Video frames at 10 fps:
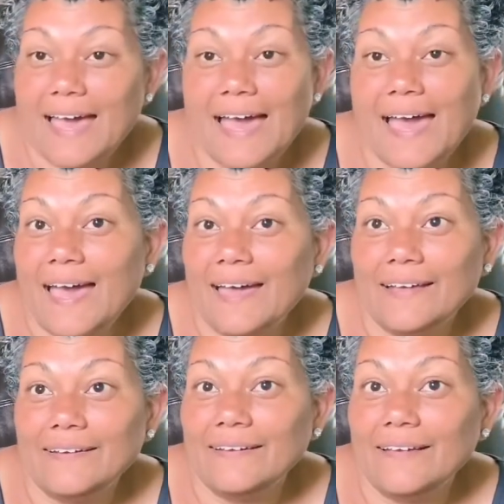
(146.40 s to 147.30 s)

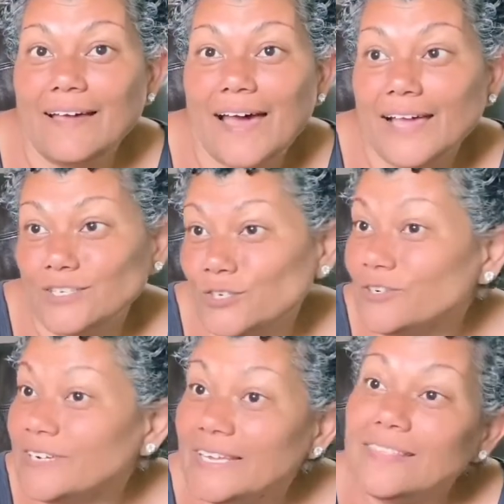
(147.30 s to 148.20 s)
And I
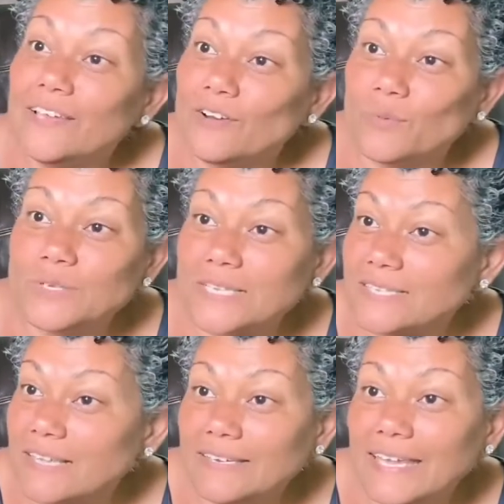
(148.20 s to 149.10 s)
turned in there. It was a
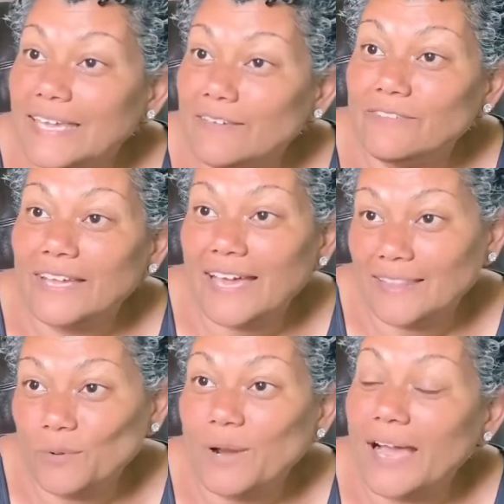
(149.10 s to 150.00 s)
Sunday evening, and
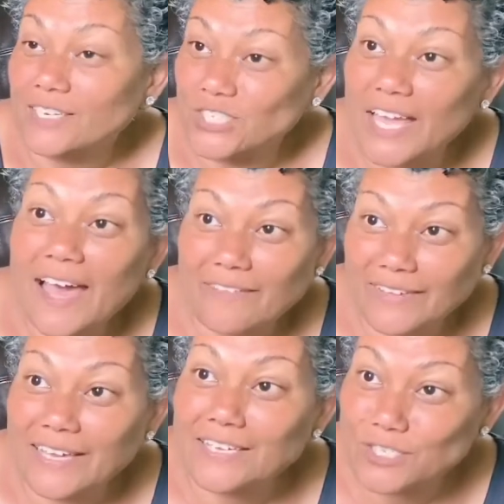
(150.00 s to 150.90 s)
they were actually
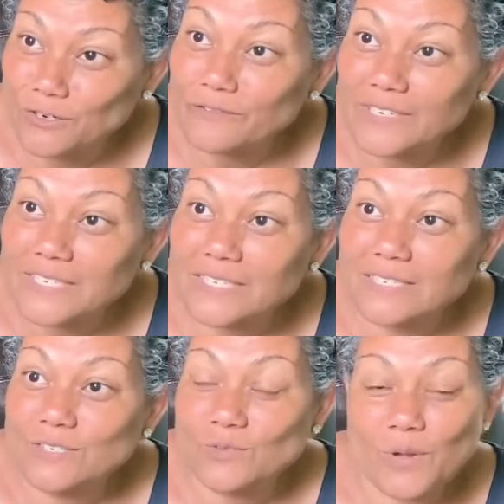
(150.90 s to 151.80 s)
having a service.
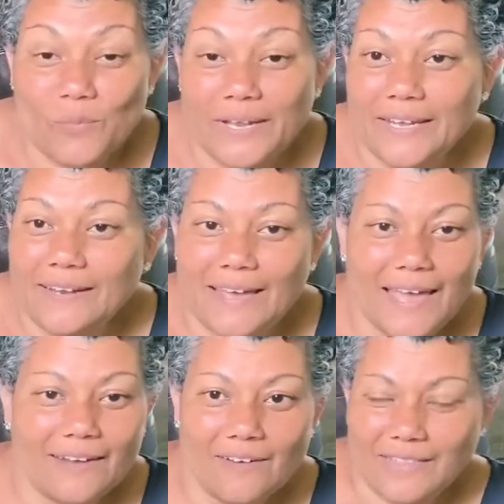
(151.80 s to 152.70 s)
So I went in, I
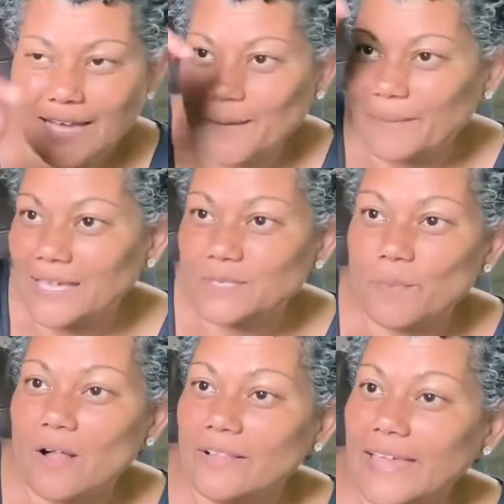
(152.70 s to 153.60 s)
had on like a
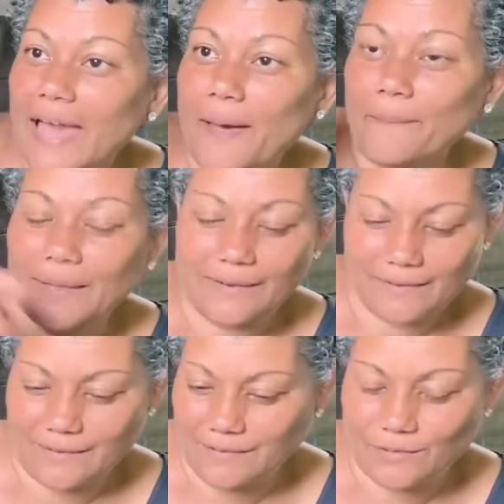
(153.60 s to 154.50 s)
baseball cap and
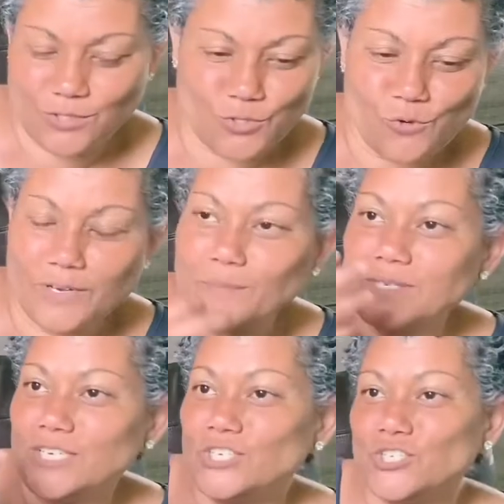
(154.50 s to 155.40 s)
a torn up
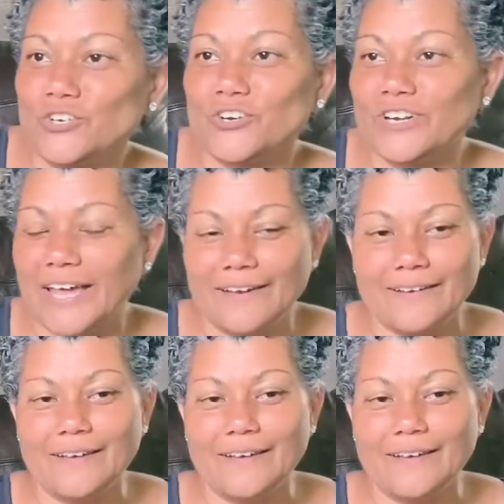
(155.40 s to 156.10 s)
t-shirt and,